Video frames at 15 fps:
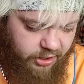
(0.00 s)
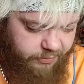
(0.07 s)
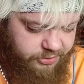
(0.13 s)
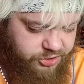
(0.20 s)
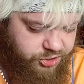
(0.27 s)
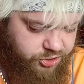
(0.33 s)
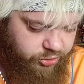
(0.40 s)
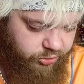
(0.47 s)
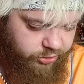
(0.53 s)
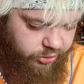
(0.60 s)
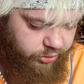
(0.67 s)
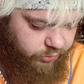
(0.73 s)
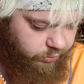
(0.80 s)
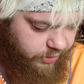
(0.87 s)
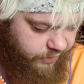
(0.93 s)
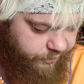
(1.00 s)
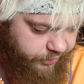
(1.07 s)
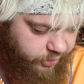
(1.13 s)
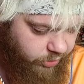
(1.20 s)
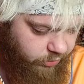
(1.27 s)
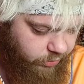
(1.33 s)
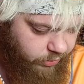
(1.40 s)
Let me show you where
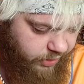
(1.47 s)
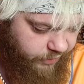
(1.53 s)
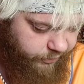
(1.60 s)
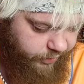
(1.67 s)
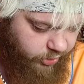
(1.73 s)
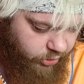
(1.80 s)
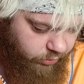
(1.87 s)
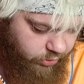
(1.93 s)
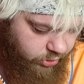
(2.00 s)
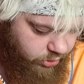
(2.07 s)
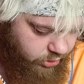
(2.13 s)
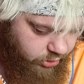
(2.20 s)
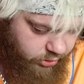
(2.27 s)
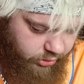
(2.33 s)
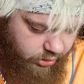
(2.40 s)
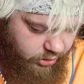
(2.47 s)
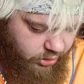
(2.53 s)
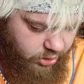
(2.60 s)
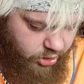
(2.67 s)
we got one. Where we got one?